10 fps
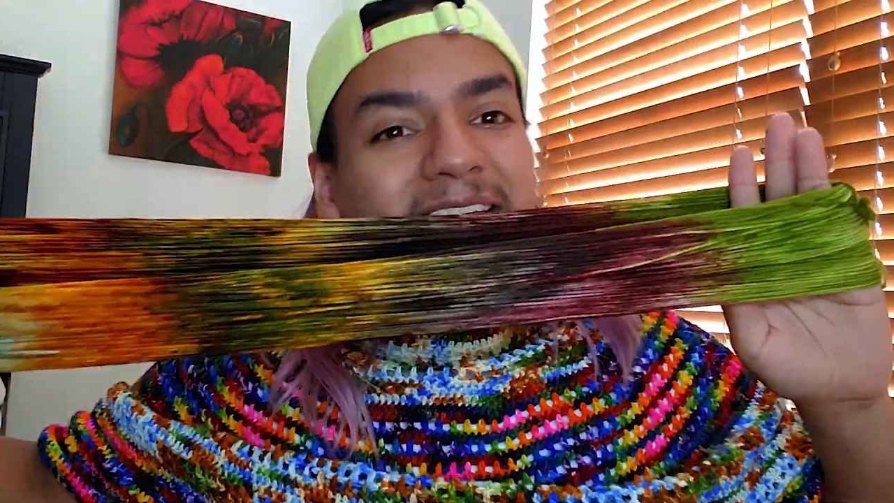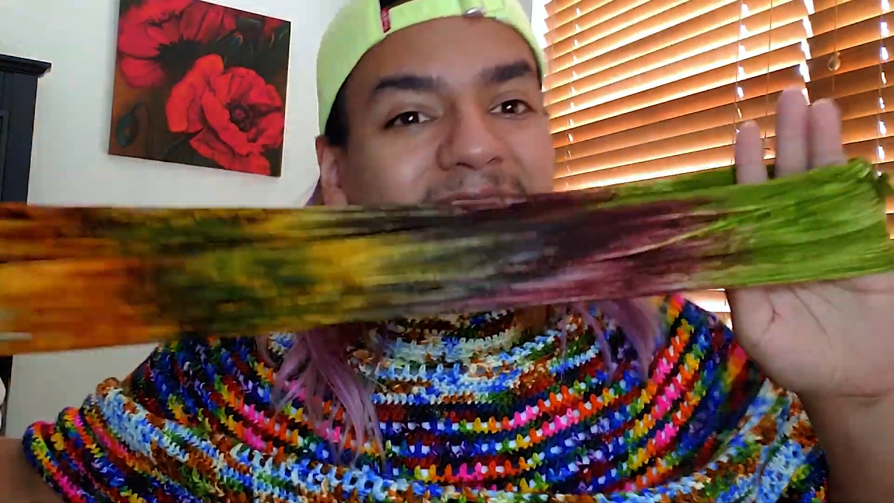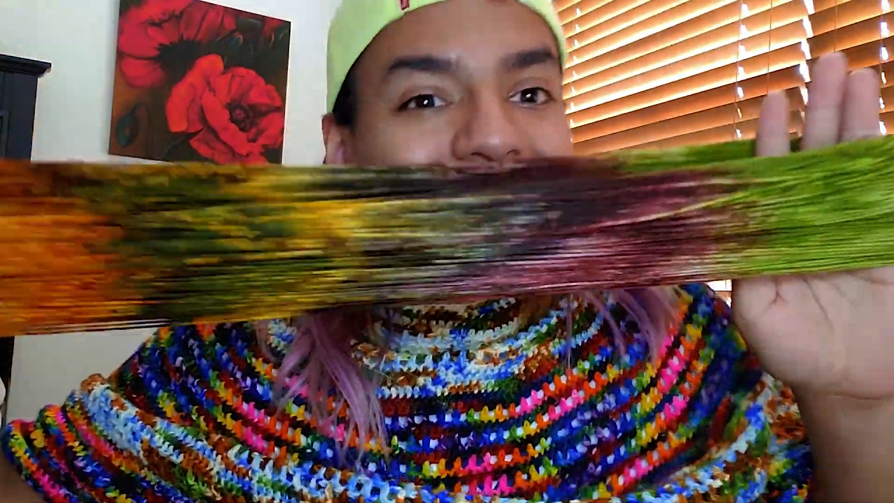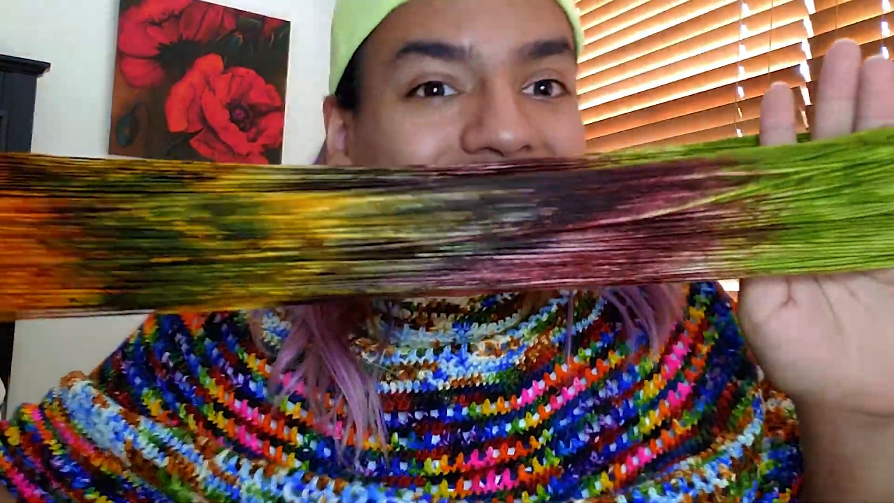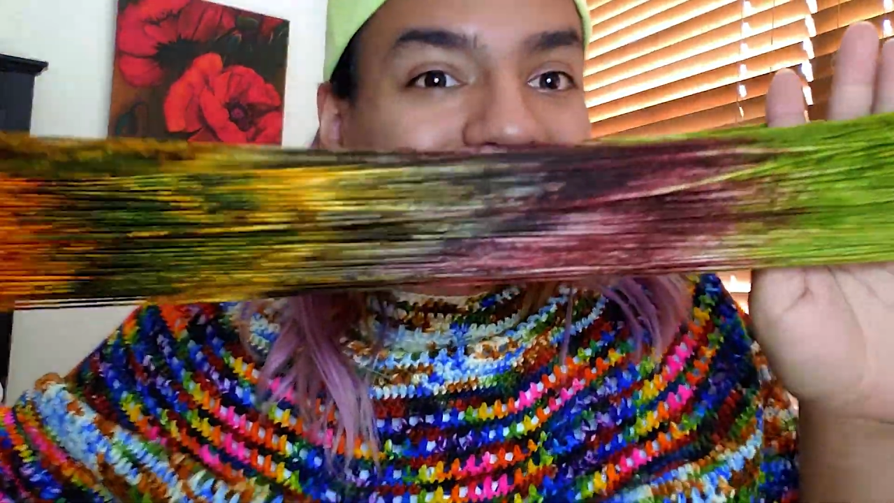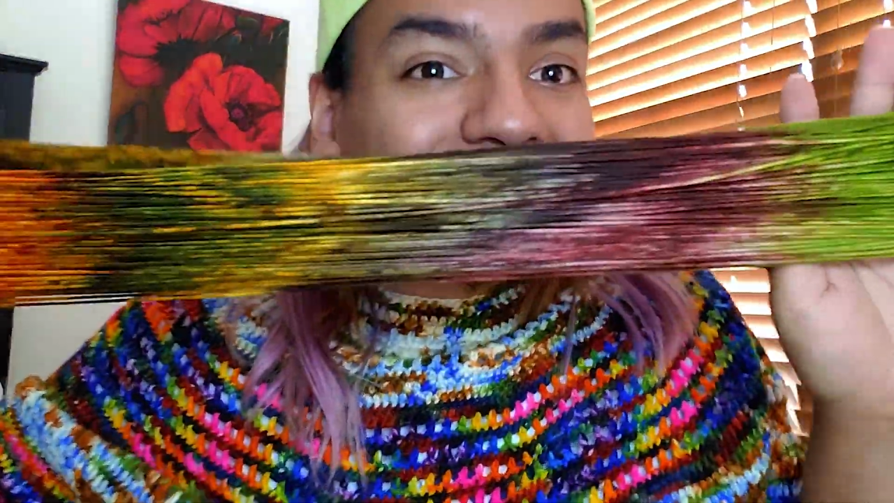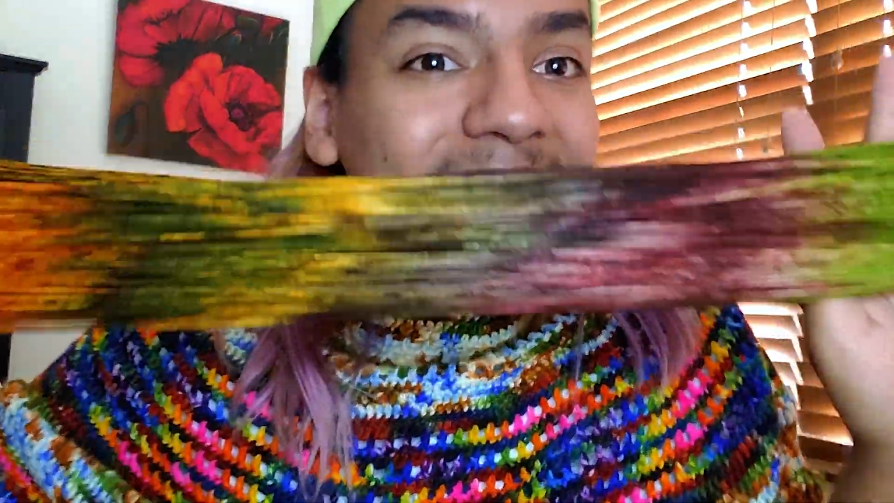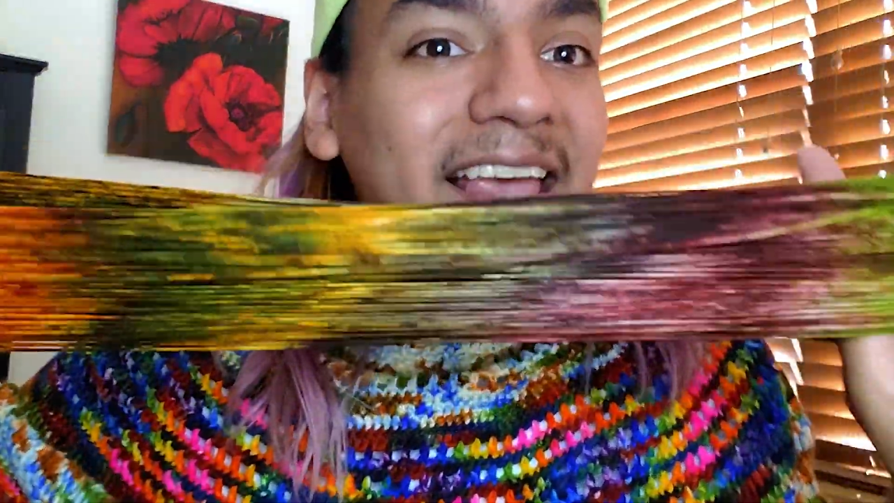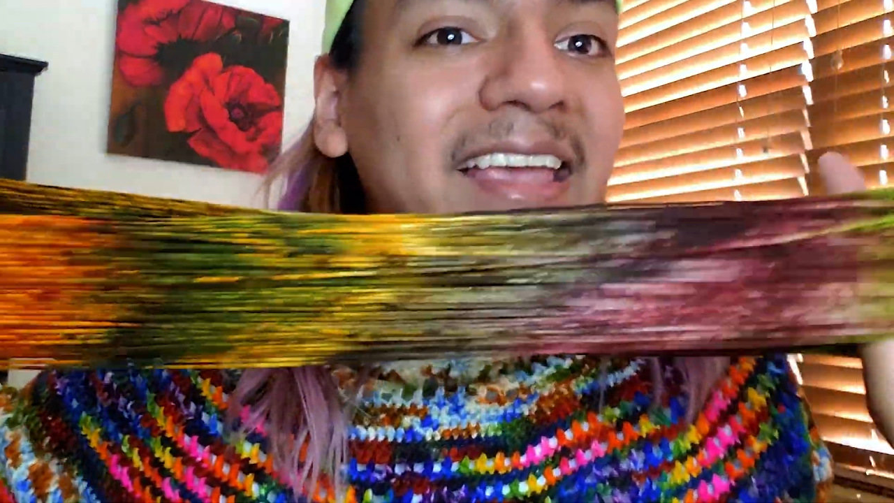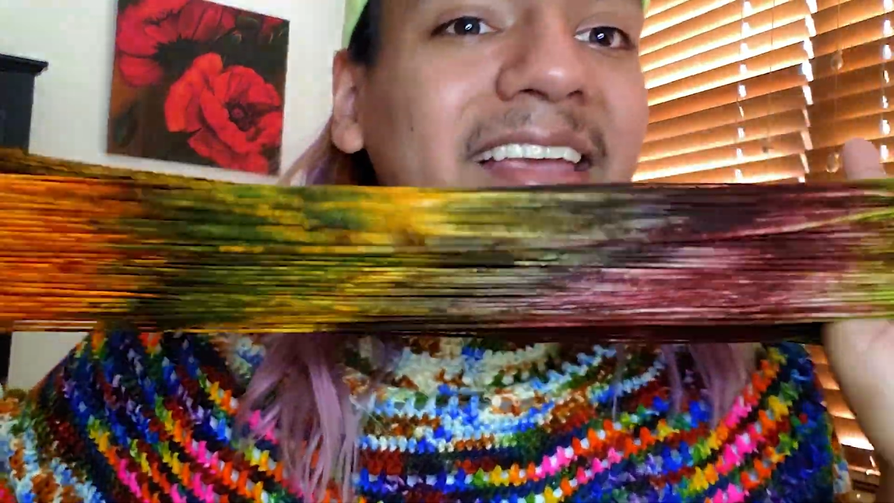Is
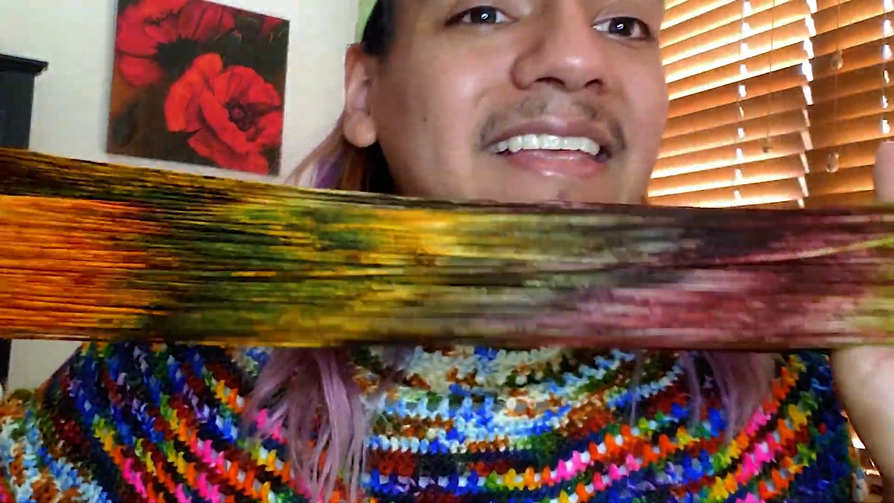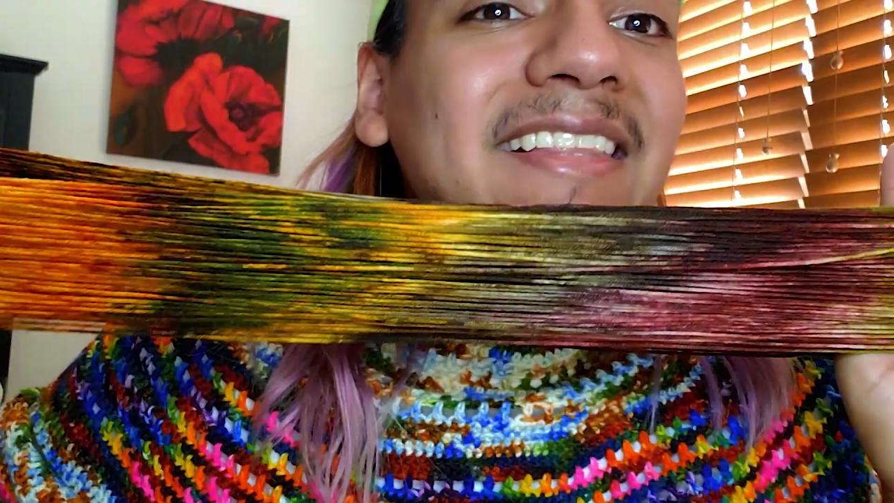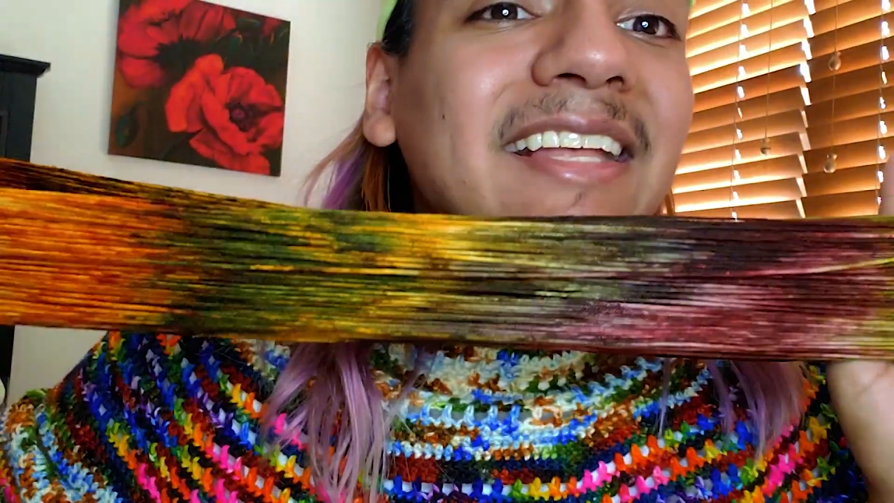insane.